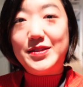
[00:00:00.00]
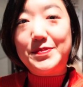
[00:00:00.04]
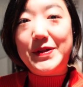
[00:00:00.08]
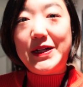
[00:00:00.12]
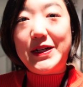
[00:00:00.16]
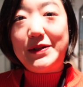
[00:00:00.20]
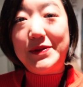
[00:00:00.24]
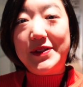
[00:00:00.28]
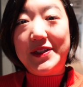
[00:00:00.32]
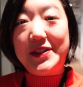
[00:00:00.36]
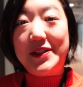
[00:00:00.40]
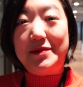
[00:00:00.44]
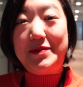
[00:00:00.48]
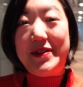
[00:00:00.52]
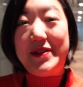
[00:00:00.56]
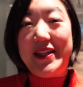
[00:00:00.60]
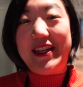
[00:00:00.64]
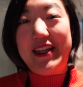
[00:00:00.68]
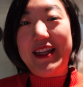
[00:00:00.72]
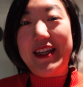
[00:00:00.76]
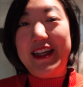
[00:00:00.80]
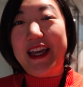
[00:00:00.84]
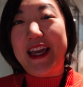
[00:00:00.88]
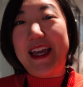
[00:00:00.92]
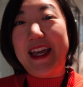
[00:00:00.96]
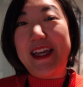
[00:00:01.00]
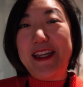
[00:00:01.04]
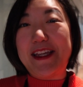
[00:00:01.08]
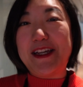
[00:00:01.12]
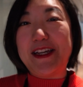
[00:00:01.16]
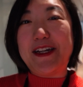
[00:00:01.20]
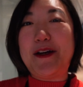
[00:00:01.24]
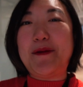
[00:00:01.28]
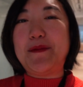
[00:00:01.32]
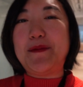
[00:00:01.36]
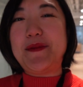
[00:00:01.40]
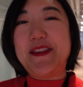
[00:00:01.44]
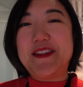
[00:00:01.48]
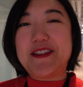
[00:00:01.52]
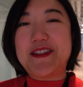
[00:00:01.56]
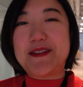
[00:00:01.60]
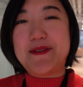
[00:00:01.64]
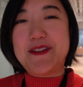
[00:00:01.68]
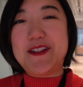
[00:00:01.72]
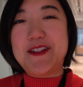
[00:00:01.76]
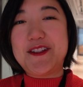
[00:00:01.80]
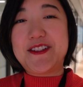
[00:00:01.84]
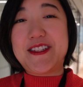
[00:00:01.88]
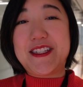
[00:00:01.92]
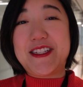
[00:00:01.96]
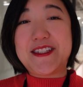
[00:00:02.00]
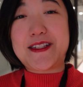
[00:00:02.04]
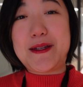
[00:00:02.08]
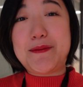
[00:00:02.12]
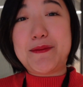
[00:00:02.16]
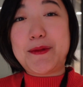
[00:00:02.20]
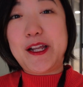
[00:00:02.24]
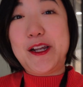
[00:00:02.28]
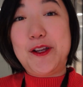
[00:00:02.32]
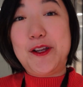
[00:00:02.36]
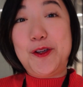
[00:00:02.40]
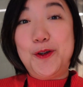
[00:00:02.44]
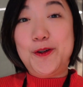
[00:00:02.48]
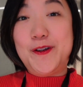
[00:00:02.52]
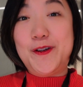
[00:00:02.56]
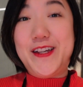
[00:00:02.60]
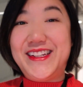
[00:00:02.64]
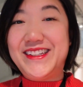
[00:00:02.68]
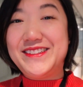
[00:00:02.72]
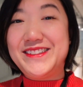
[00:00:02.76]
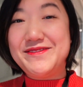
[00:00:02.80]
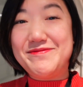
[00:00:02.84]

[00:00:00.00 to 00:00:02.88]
probably going to be hanging up some of those things I bought in Yuan.